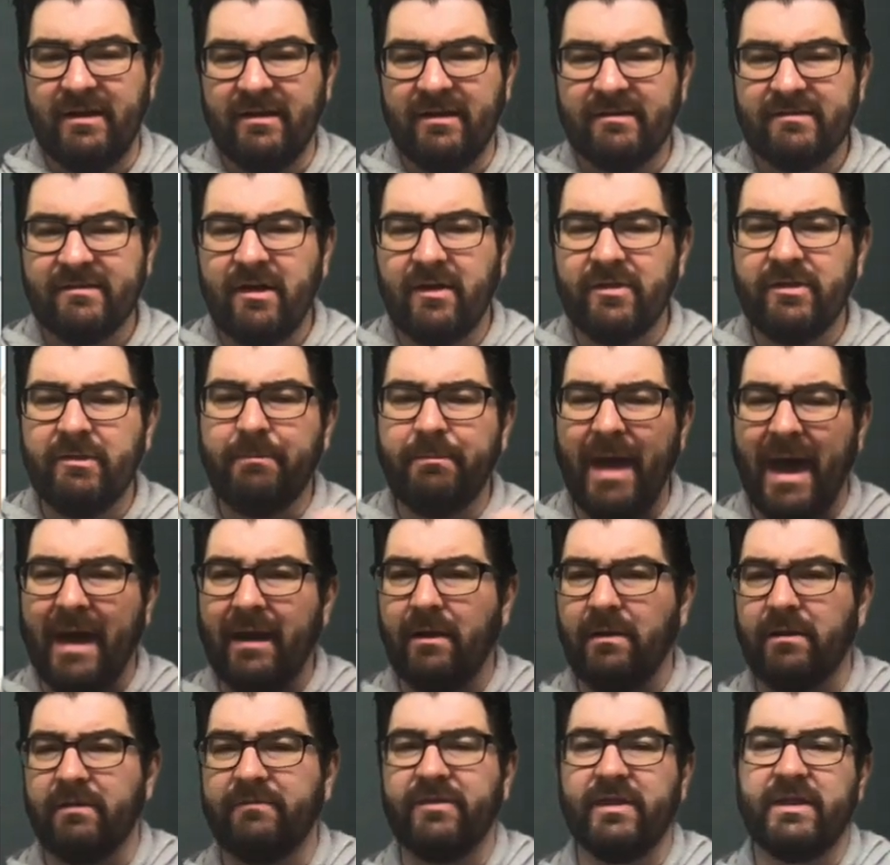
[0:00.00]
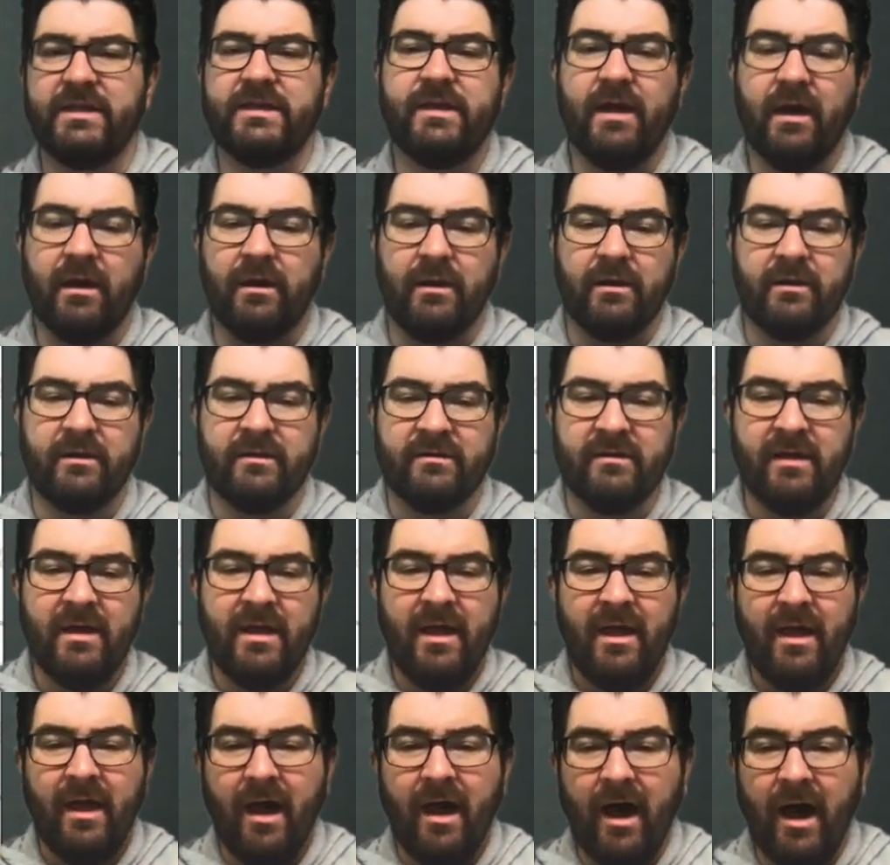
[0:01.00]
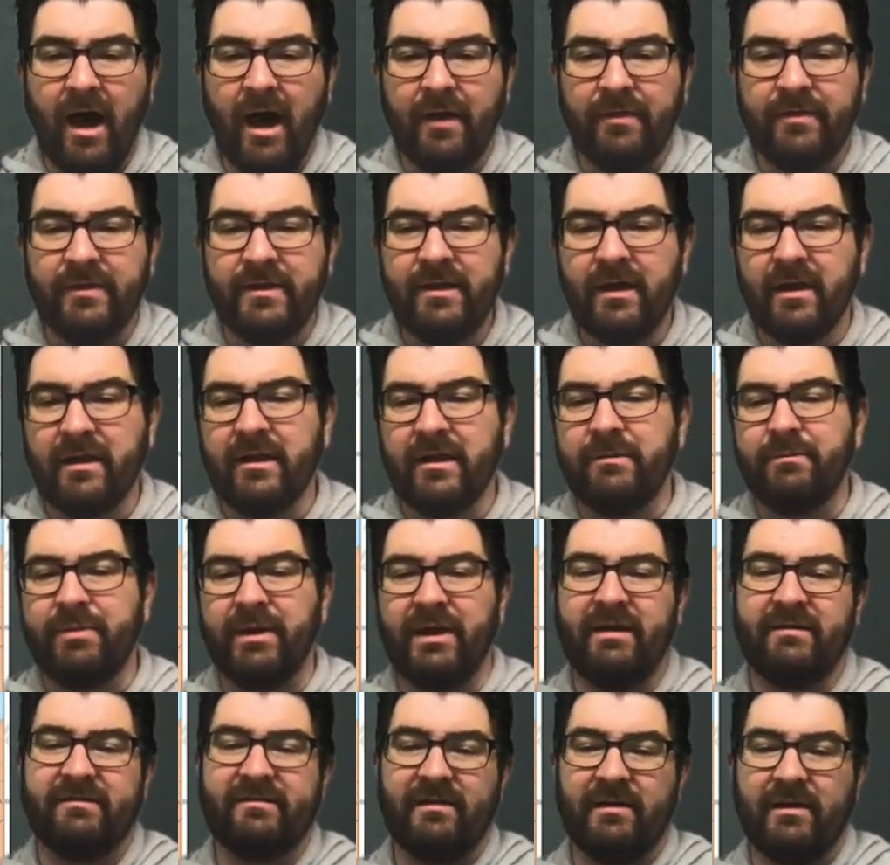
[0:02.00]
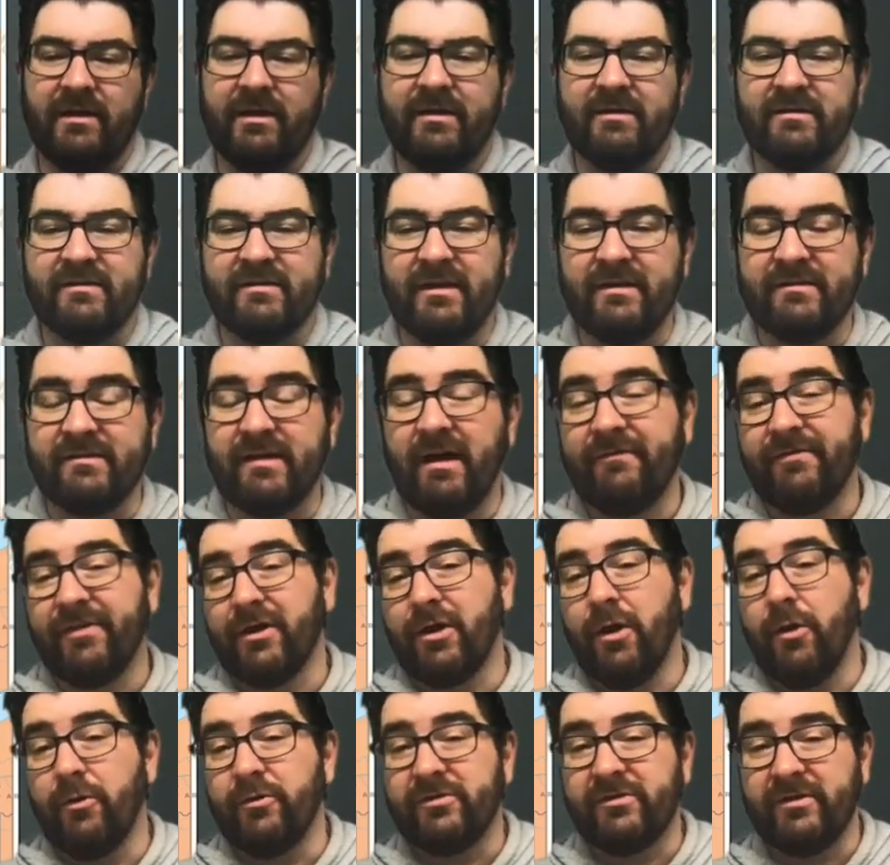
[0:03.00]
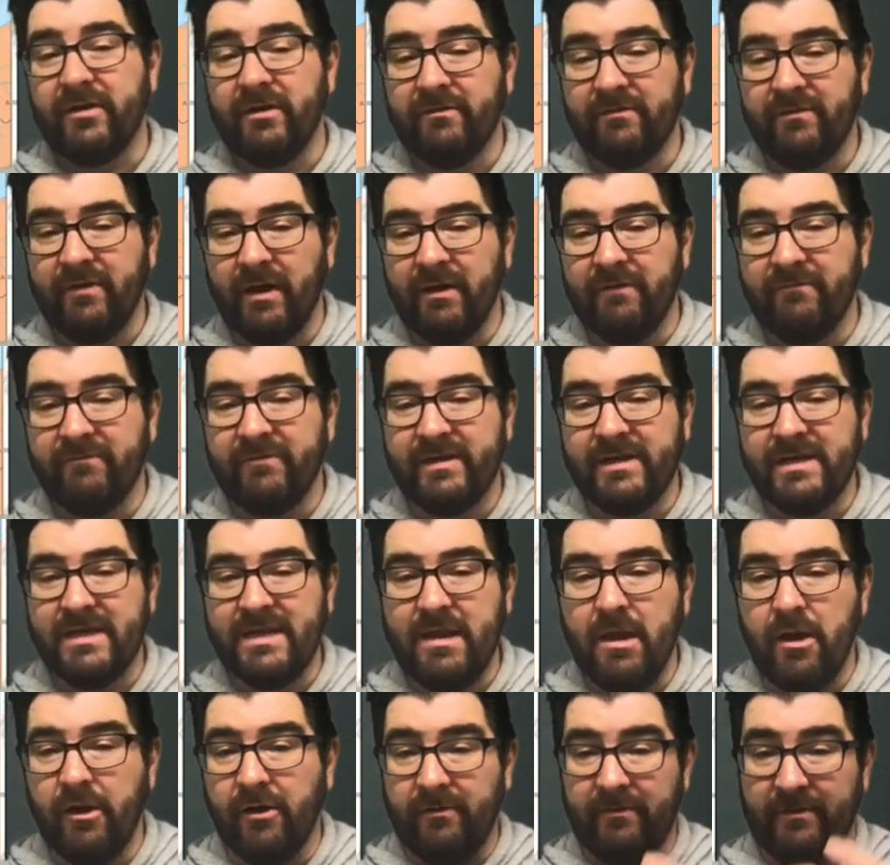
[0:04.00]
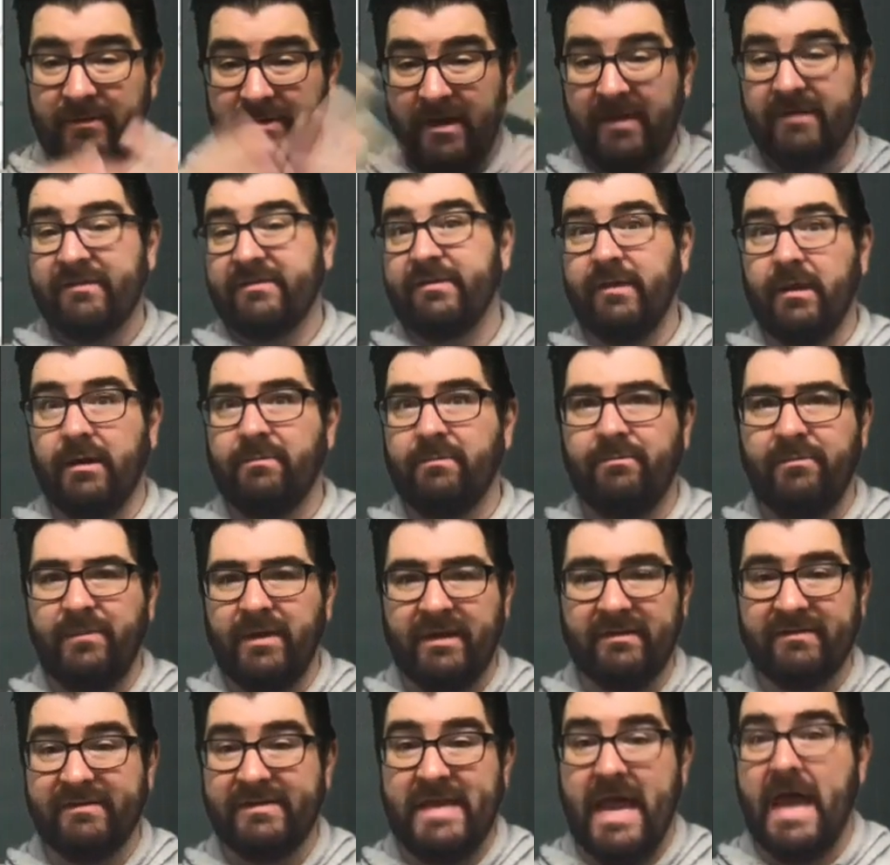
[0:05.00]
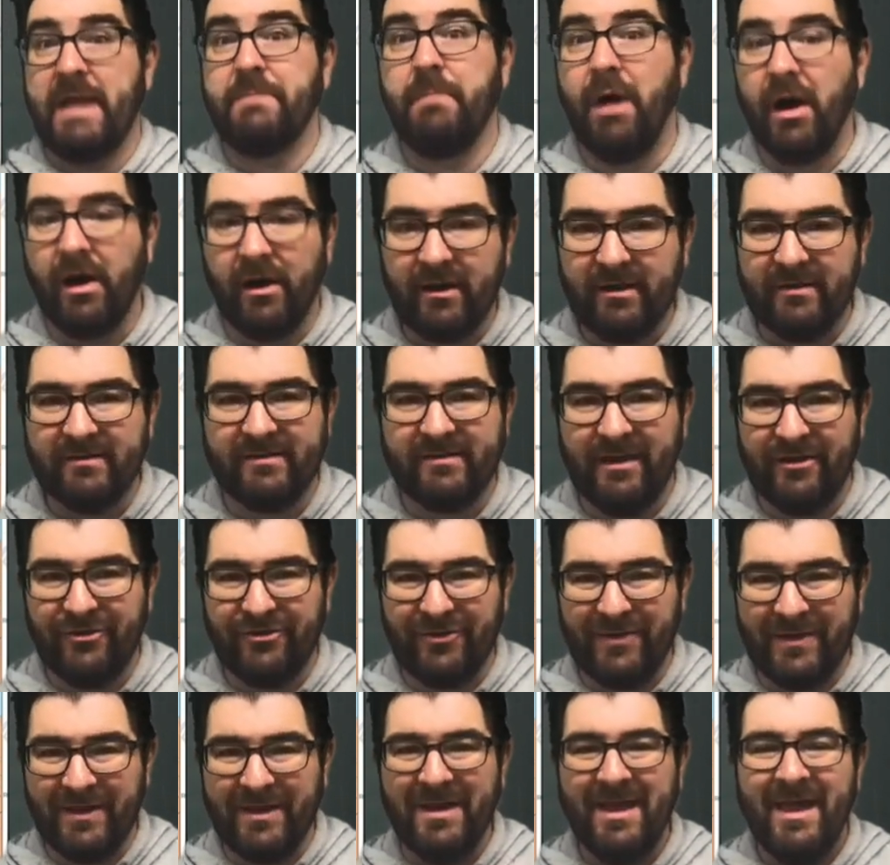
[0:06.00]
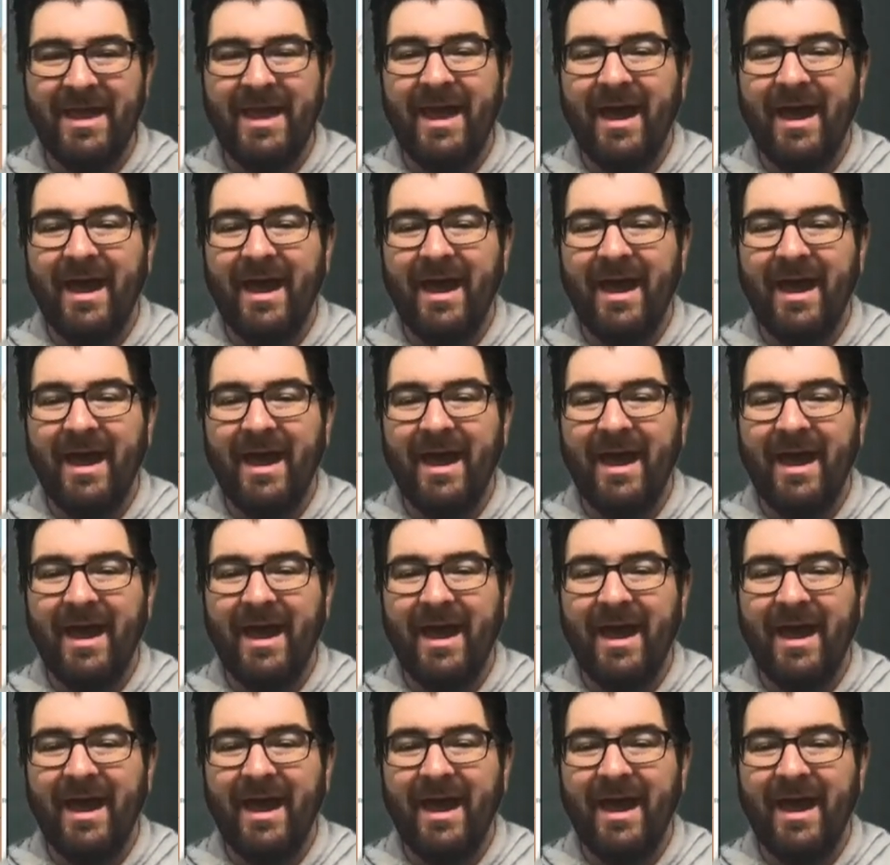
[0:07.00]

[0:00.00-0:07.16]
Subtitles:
It's called the Battle of the Jutland. The Jutland Peninsula is off the coast of or is Denmark, essentially.